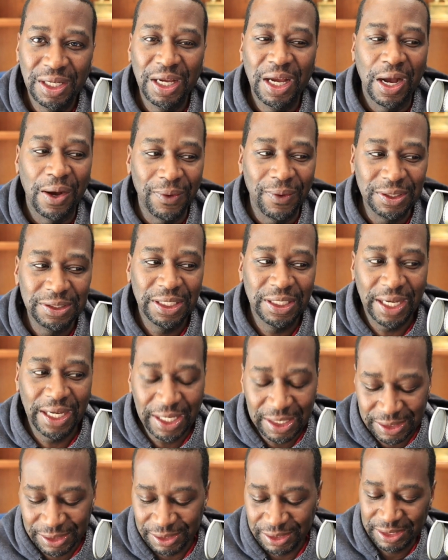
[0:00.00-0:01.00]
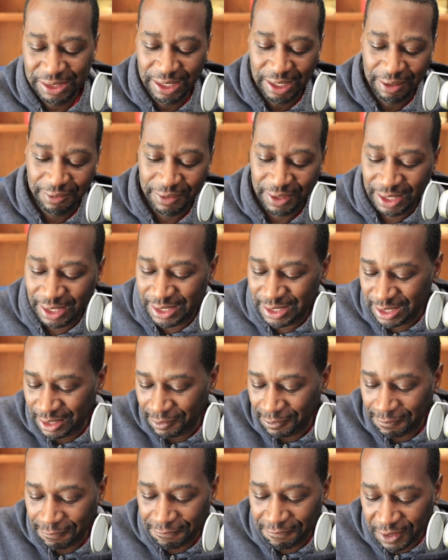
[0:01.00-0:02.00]
I want you to ask yourself, is the
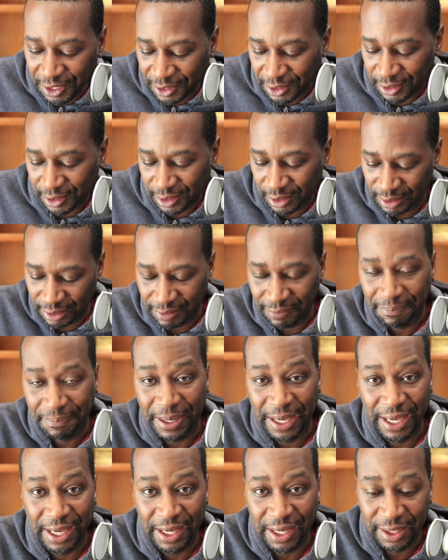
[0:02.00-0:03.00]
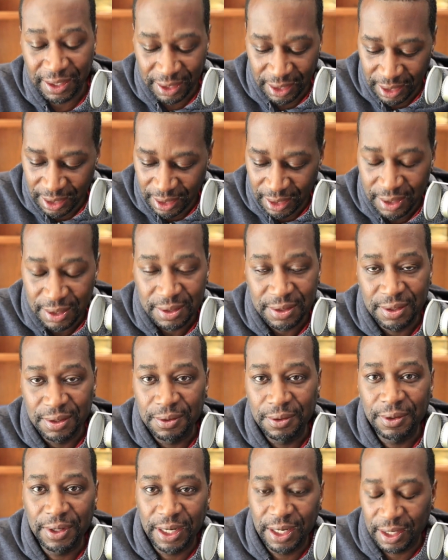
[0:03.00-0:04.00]
fear of paying
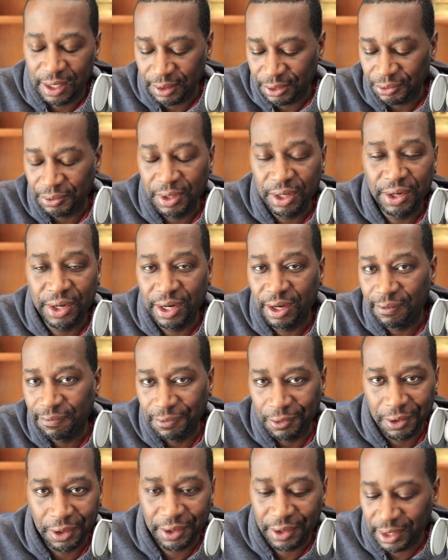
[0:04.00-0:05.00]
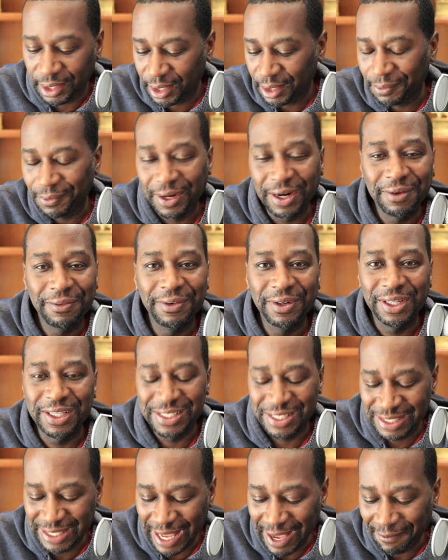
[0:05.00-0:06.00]
$2,000, $3,000, $4,000, whatever it
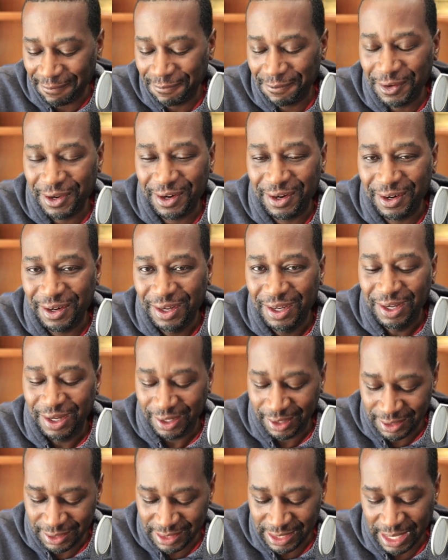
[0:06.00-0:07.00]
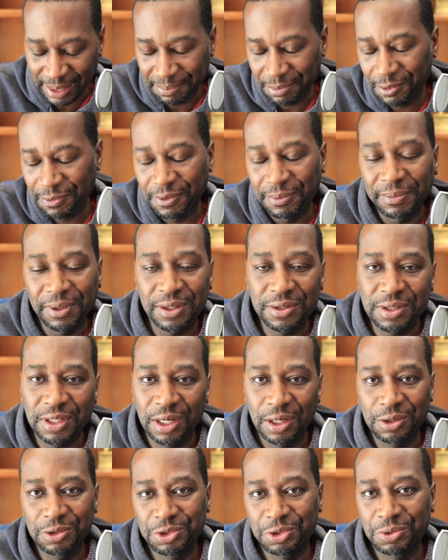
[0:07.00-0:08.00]
is that fear going to stop you from those
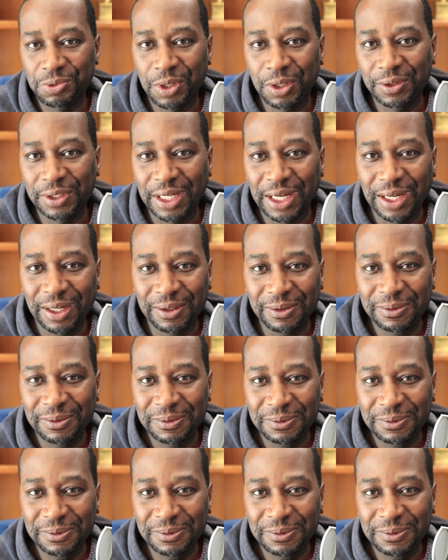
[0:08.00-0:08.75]
goals you wrote down?